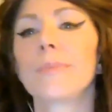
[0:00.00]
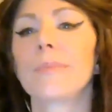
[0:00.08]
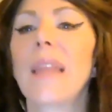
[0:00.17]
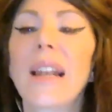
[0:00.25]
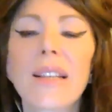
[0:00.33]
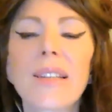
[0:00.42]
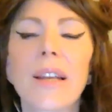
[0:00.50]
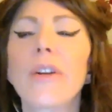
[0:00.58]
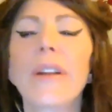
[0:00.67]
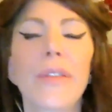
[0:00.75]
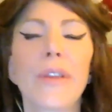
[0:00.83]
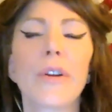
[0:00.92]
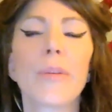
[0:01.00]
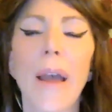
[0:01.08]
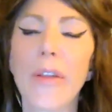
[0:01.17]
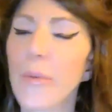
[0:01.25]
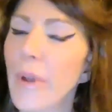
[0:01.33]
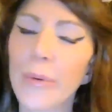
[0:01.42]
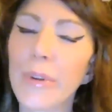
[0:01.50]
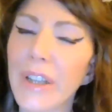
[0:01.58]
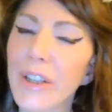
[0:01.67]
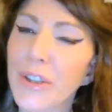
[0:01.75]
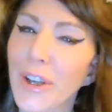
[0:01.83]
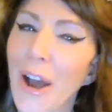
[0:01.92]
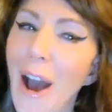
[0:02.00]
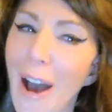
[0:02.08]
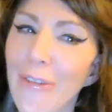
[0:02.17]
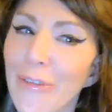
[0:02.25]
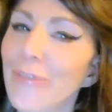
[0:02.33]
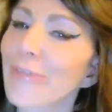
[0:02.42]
That hysteria theory, by the way, really took off.